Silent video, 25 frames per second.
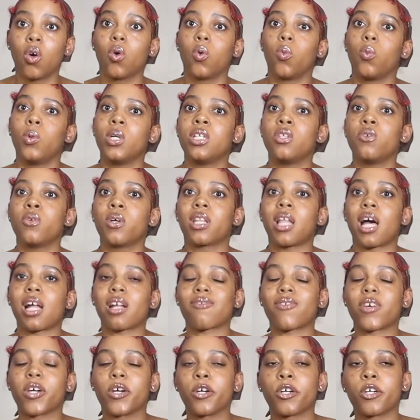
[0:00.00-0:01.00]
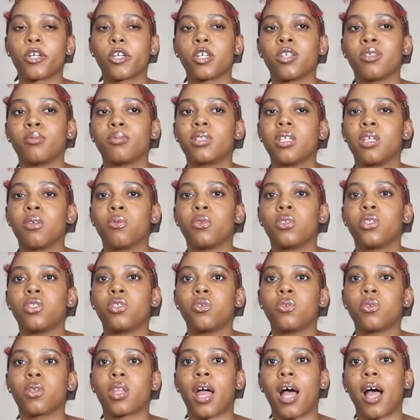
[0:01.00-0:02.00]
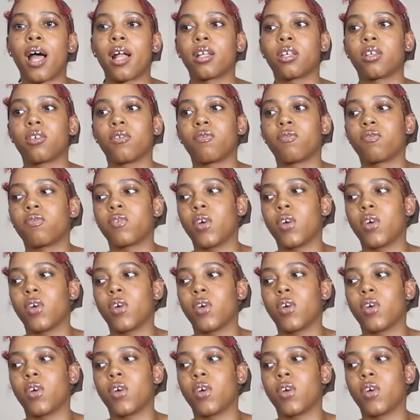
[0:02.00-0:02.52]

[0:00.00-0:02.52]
We do a lot of herbs, and we do a lot of